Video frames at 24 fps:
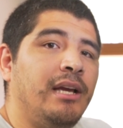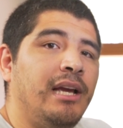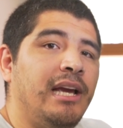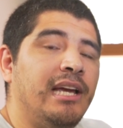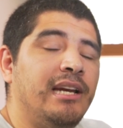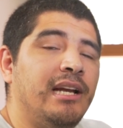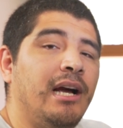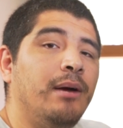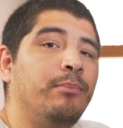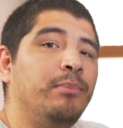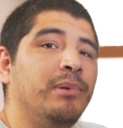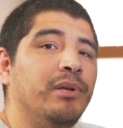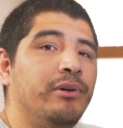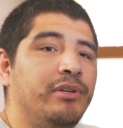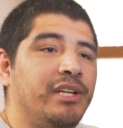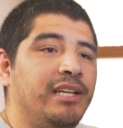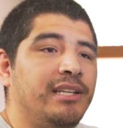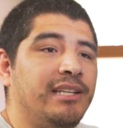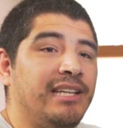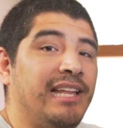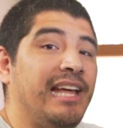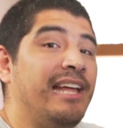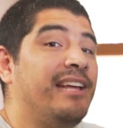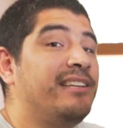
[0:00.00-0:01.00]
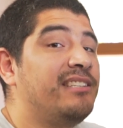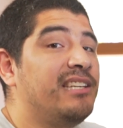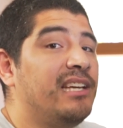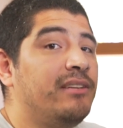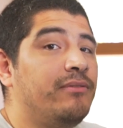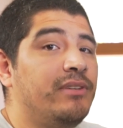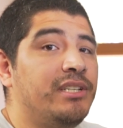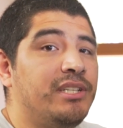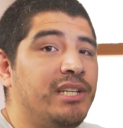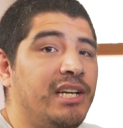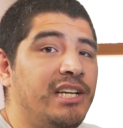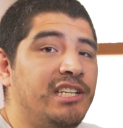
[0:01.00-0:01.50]
and uploading. Now that's
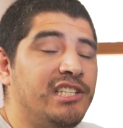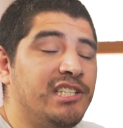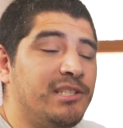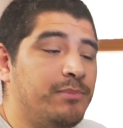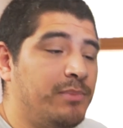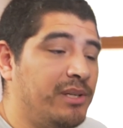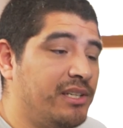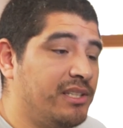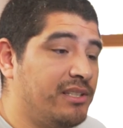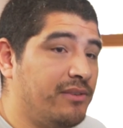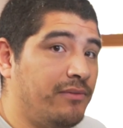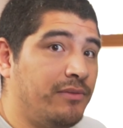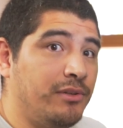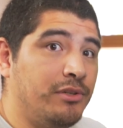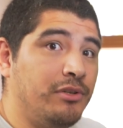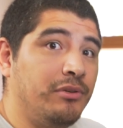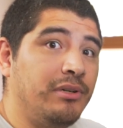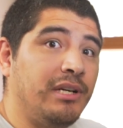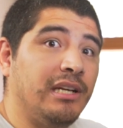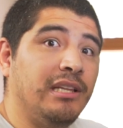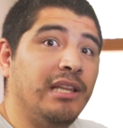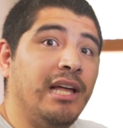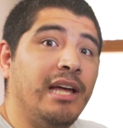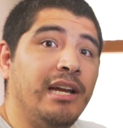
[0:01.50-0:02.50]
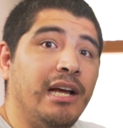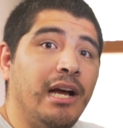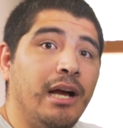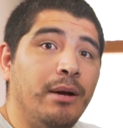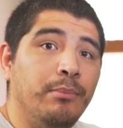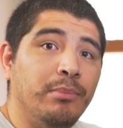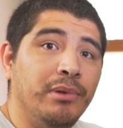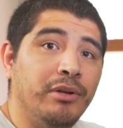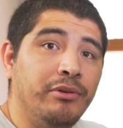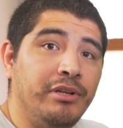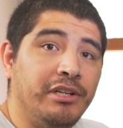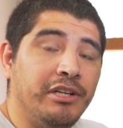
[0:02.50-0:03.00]
advantageous, because if you're doing a lot of
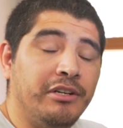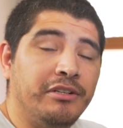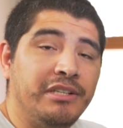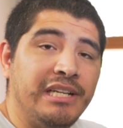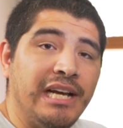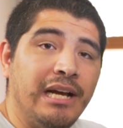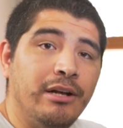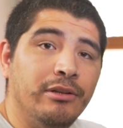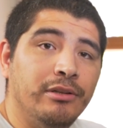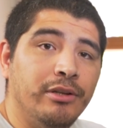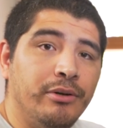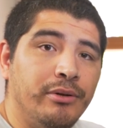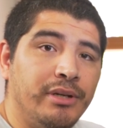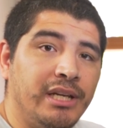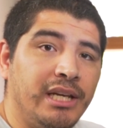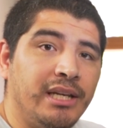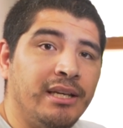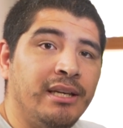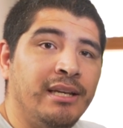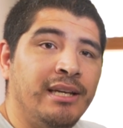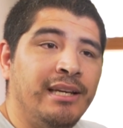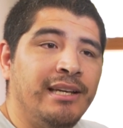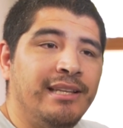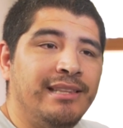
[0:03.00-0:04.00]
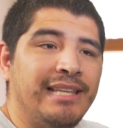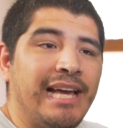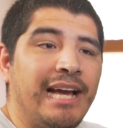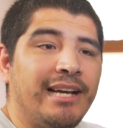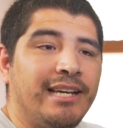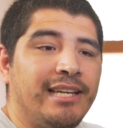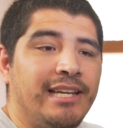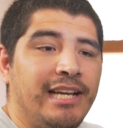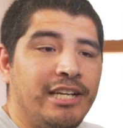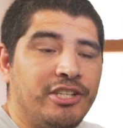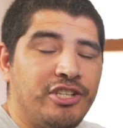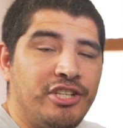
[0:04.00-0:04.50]
uploading or downloading,
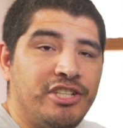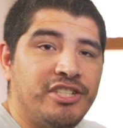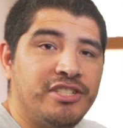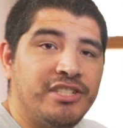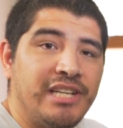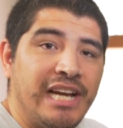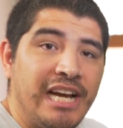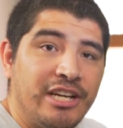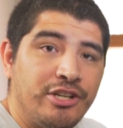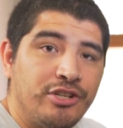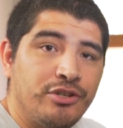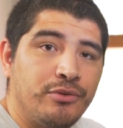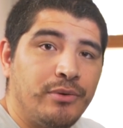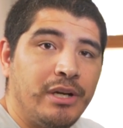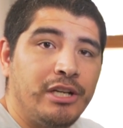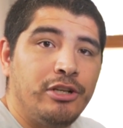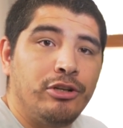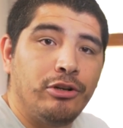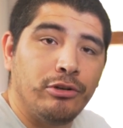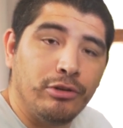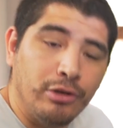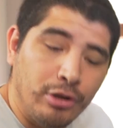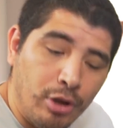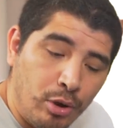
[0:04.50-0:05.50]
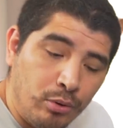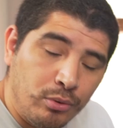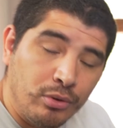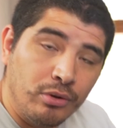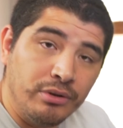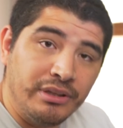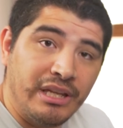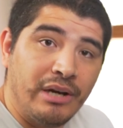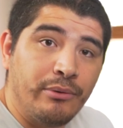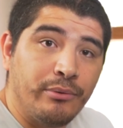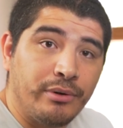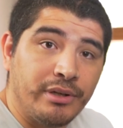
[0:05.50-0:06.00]
that can actually saturate your
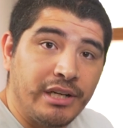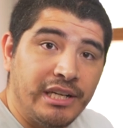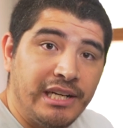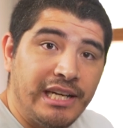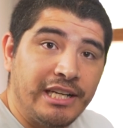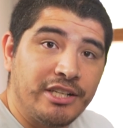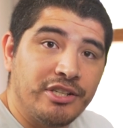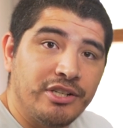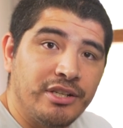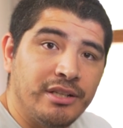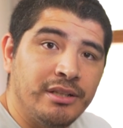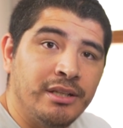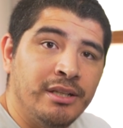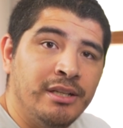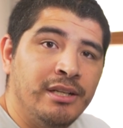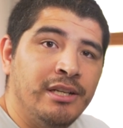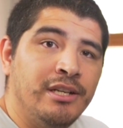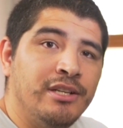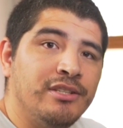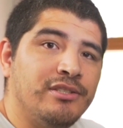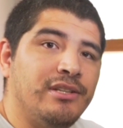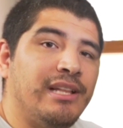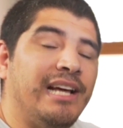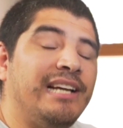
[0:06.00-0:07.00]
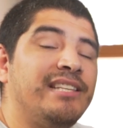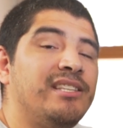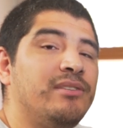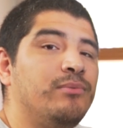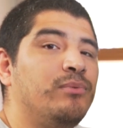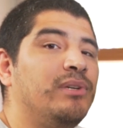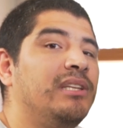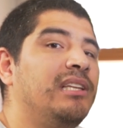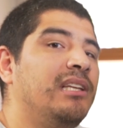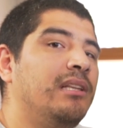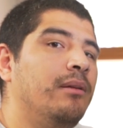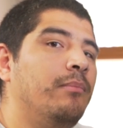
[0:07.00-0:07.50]
local network connection. So that's
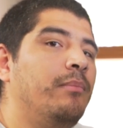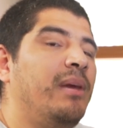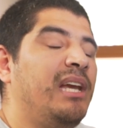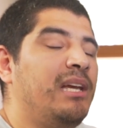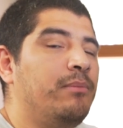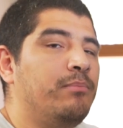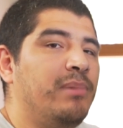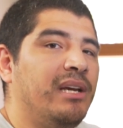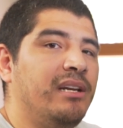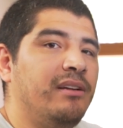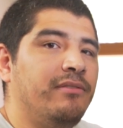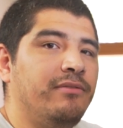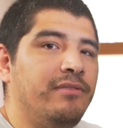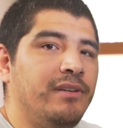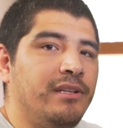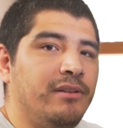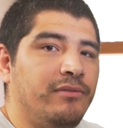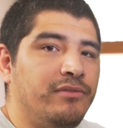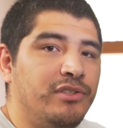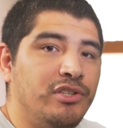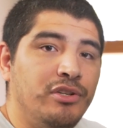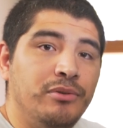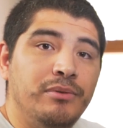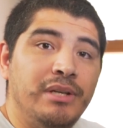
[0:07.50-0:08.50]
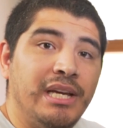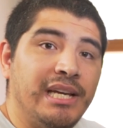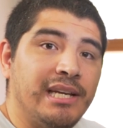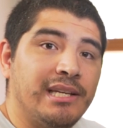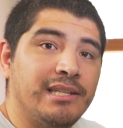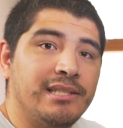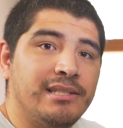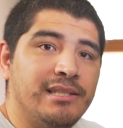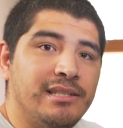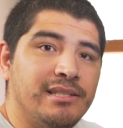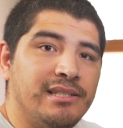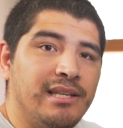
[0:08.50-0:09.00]
really the main benefit of two
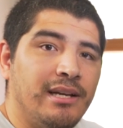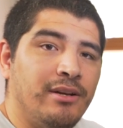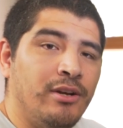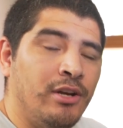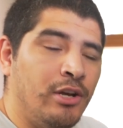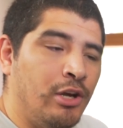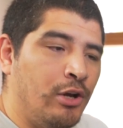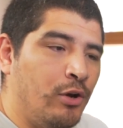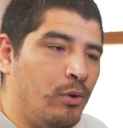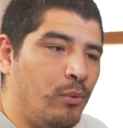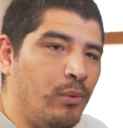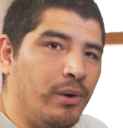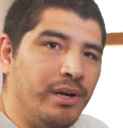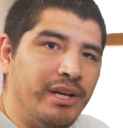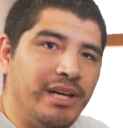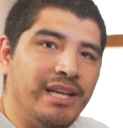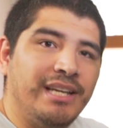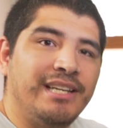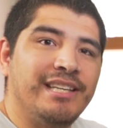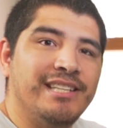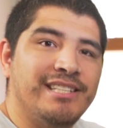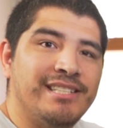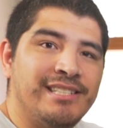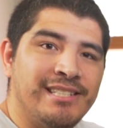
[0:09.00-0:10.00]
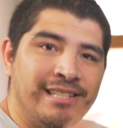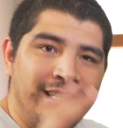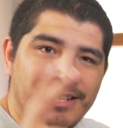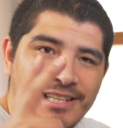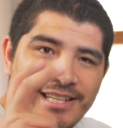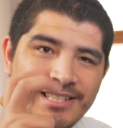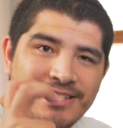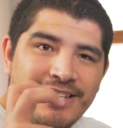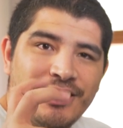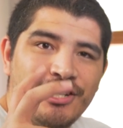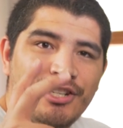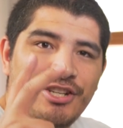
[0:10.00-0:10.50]
NICs, is that one NIC is
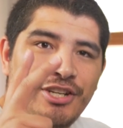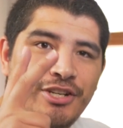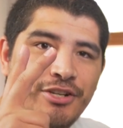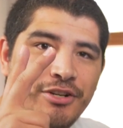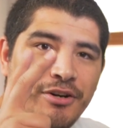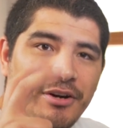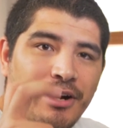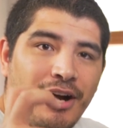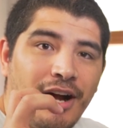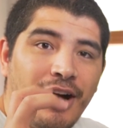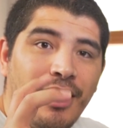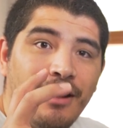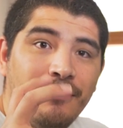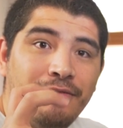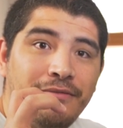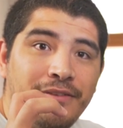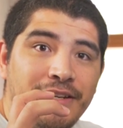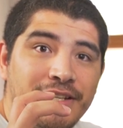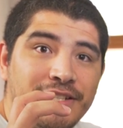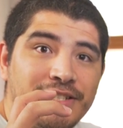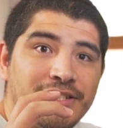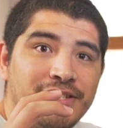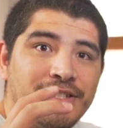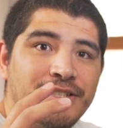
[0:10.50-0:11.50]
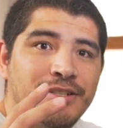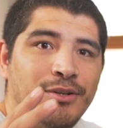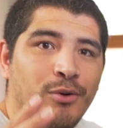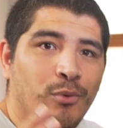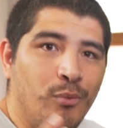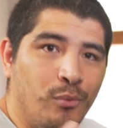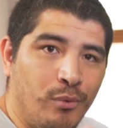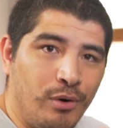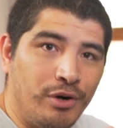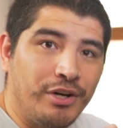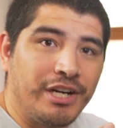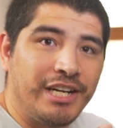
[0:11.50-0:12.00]
essentially your office
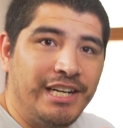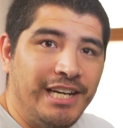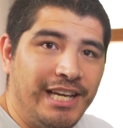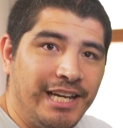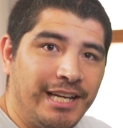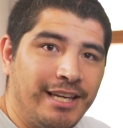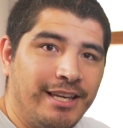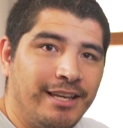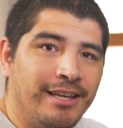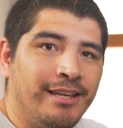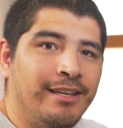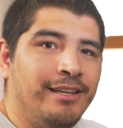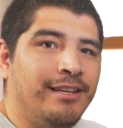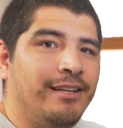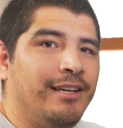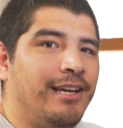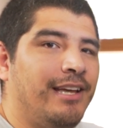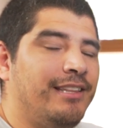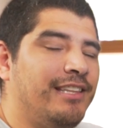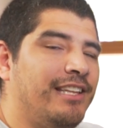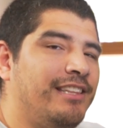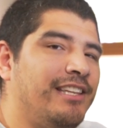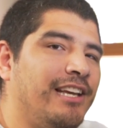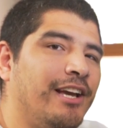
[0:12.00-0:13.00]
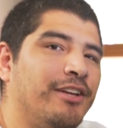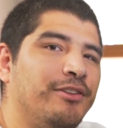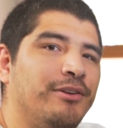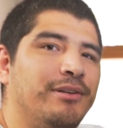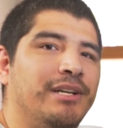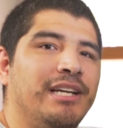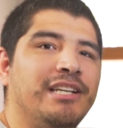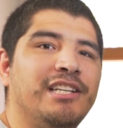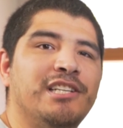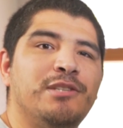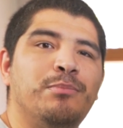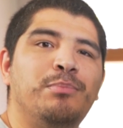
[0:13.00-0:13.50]
work NIC, and then the other
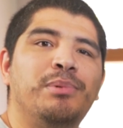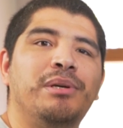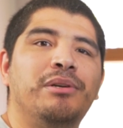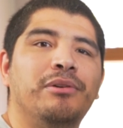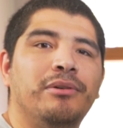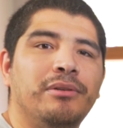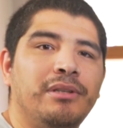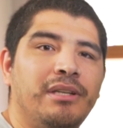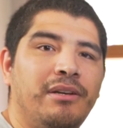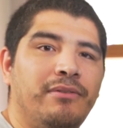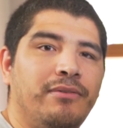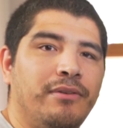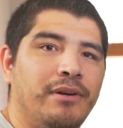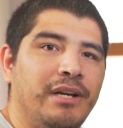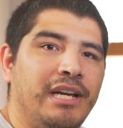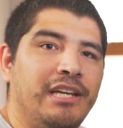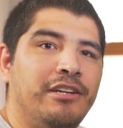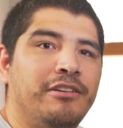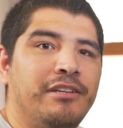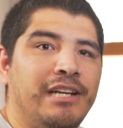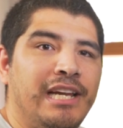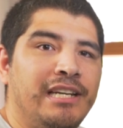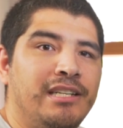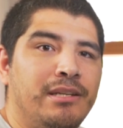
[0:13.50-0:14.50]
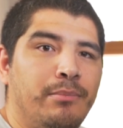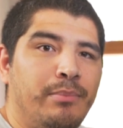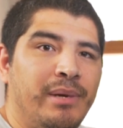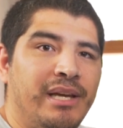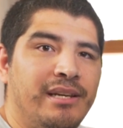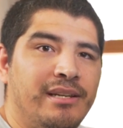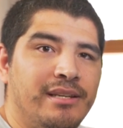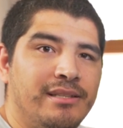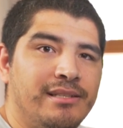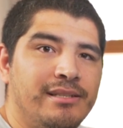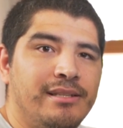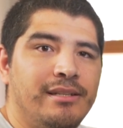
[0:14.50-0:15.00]
NIC is purely for internet
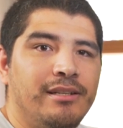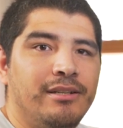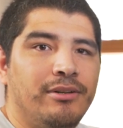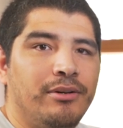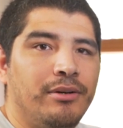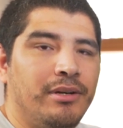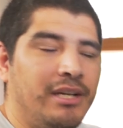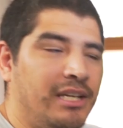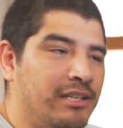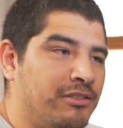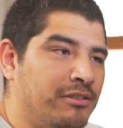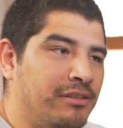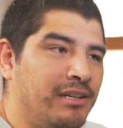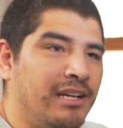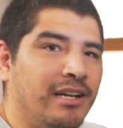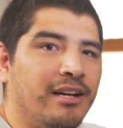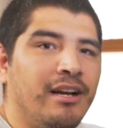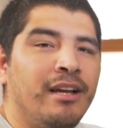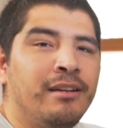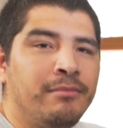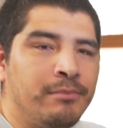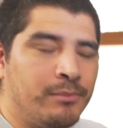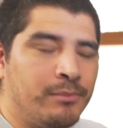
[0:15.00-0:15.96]
dependency or internet